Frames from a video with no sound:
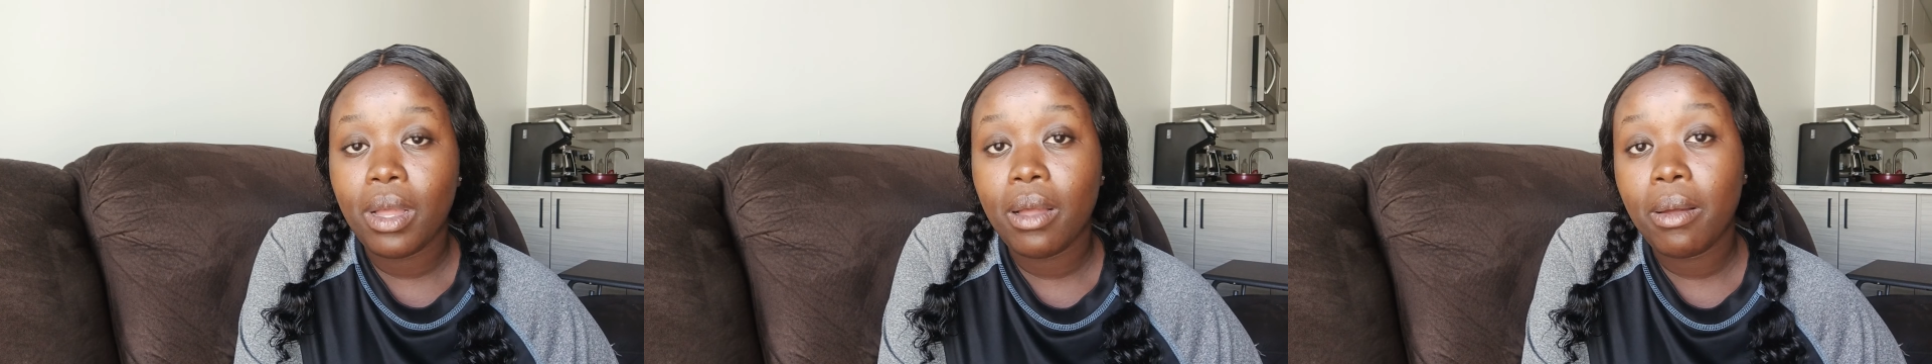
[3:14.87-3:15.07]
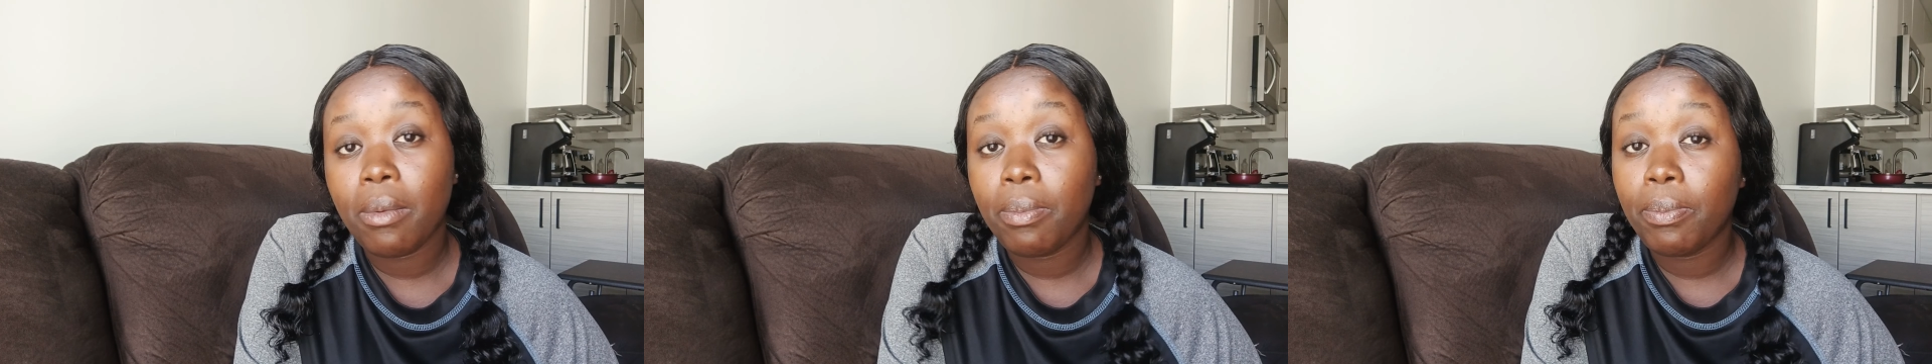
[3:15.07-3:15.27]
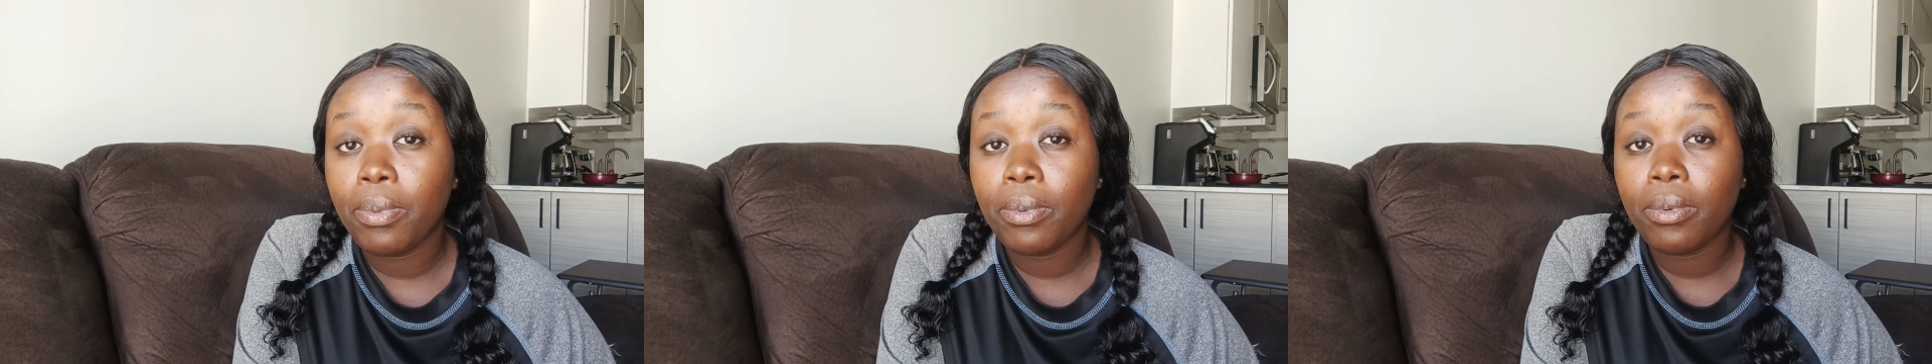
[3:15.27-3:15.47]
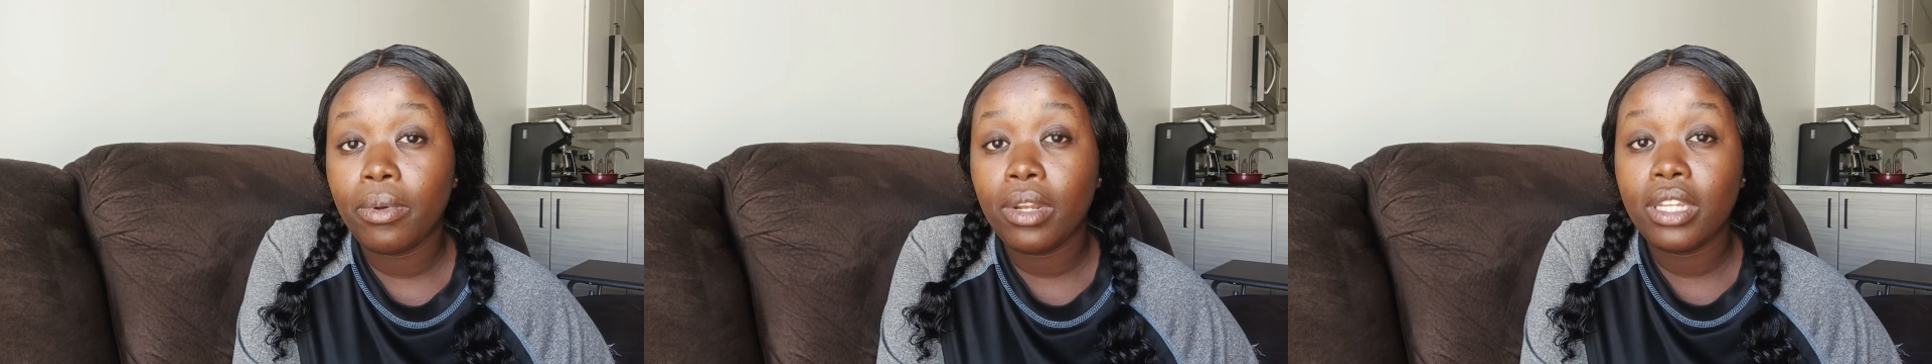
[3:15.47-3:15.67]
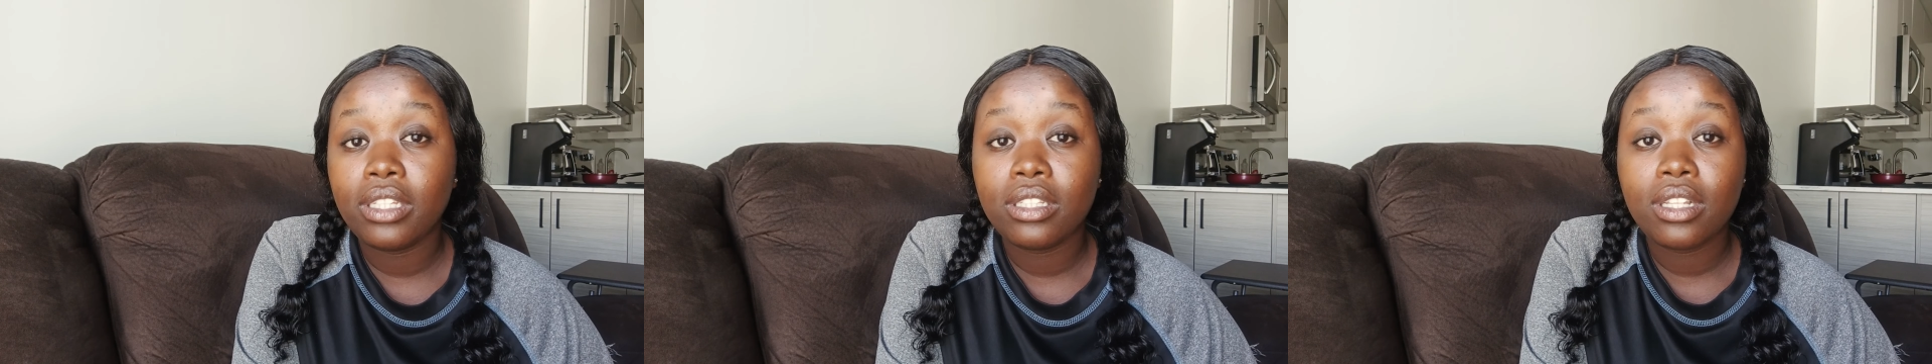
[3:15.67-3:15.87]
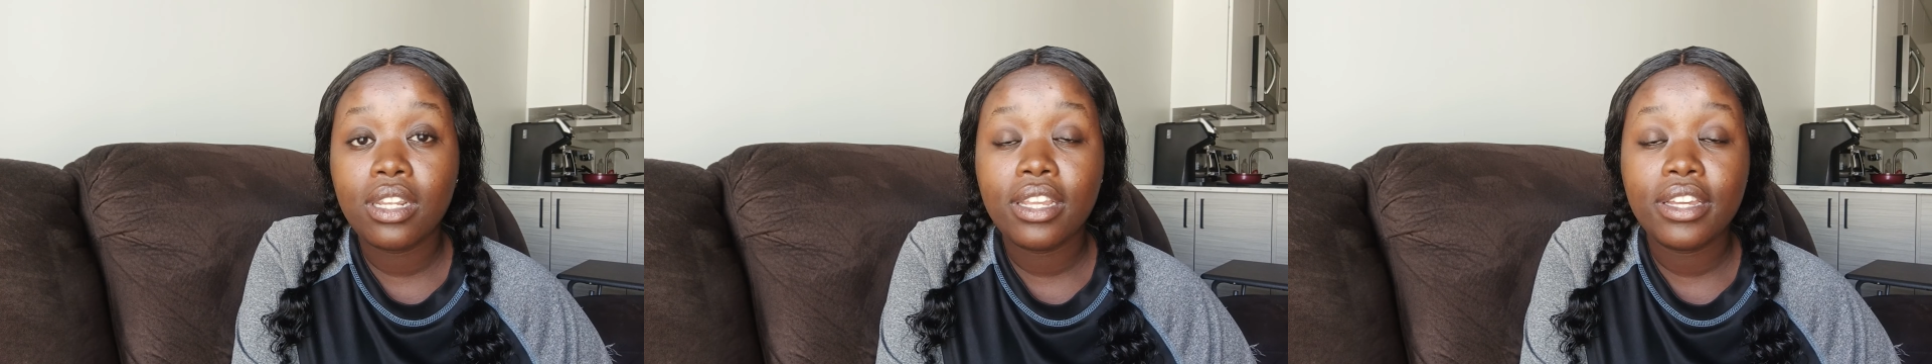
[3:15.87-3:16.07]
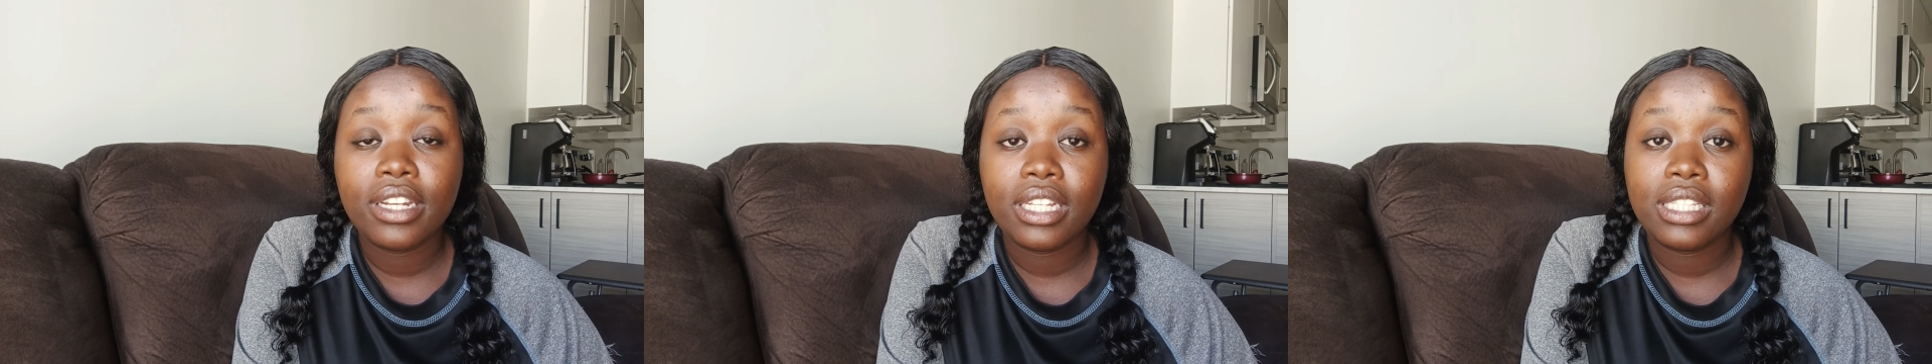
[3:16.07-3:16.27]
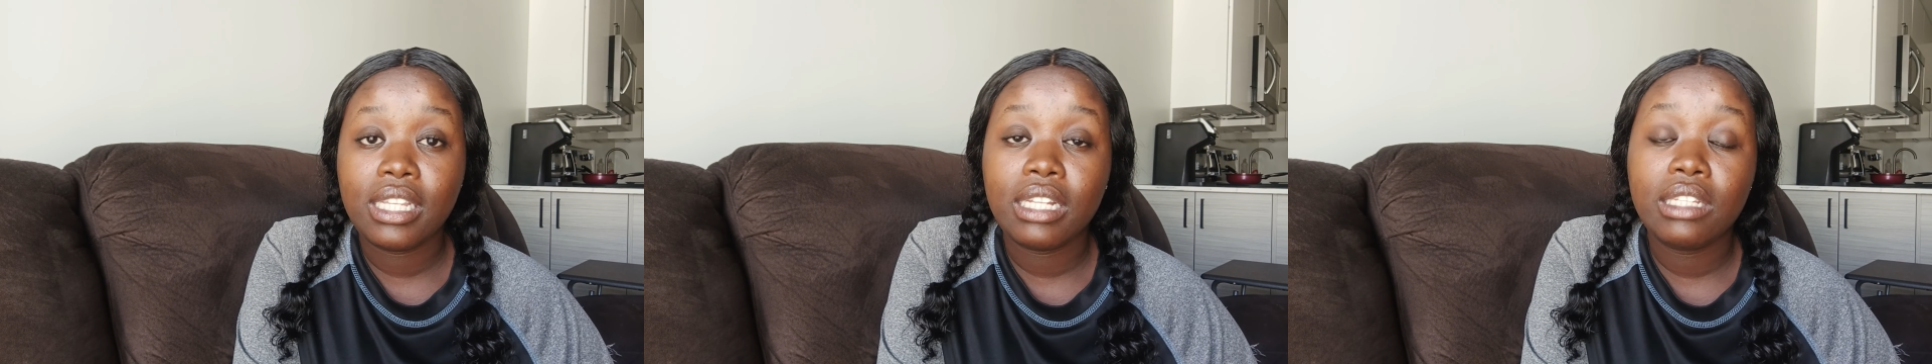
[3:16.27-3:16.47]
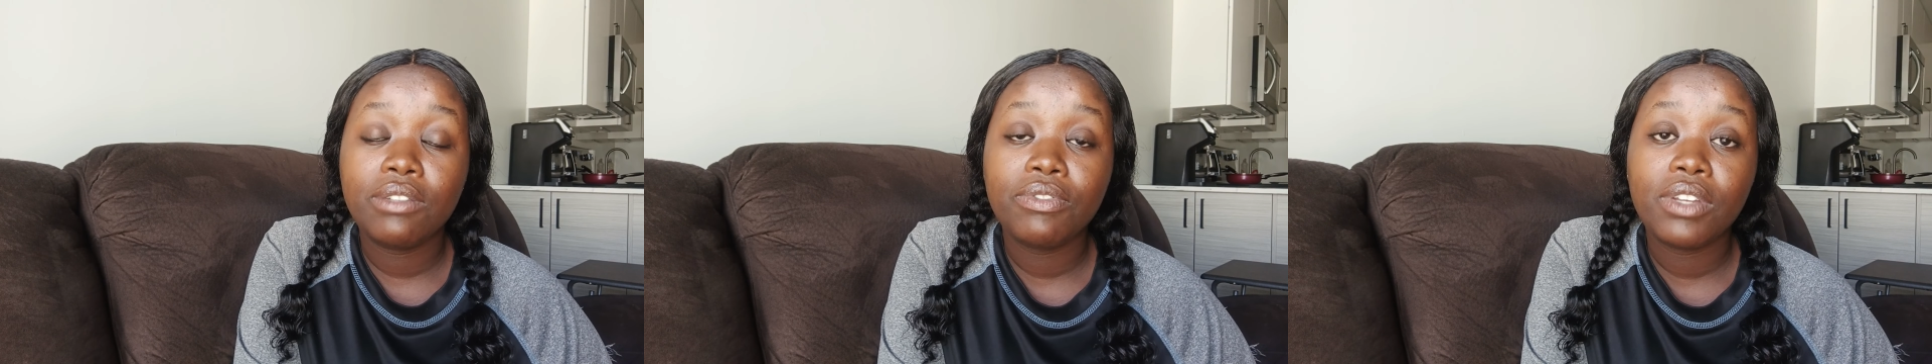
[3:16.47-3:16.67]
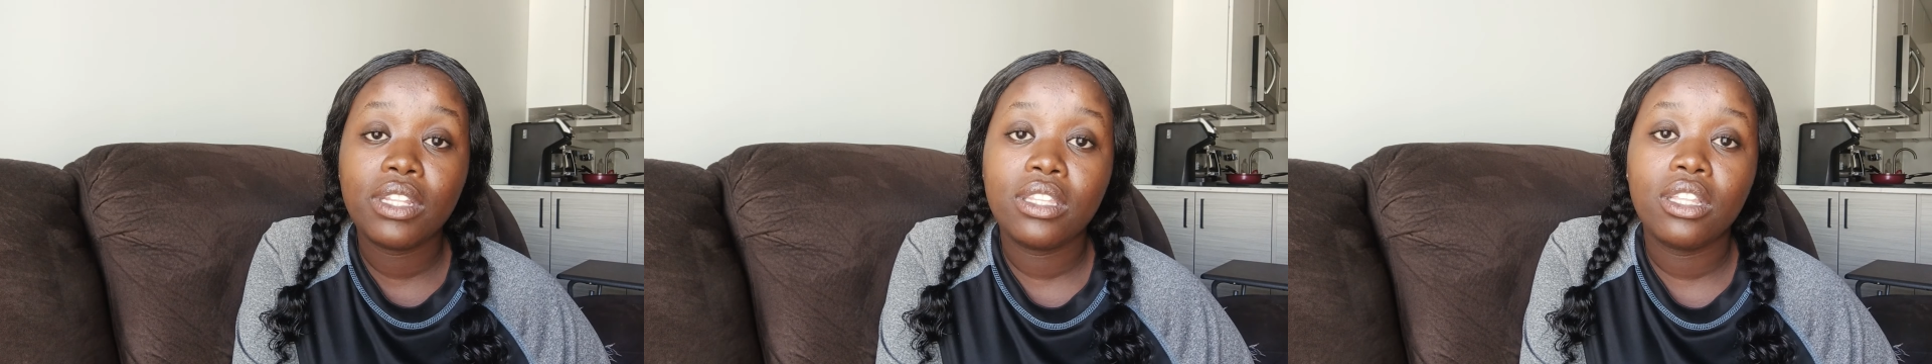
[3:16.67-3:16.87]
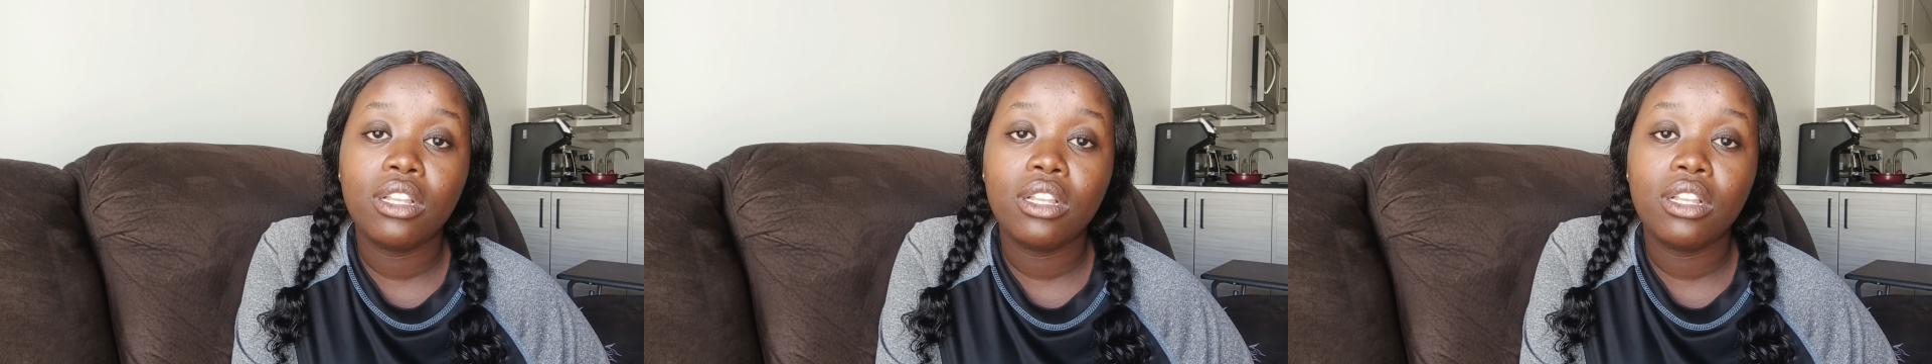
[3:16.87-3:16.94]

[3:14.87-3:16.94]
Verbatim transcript: a police clearance certificate,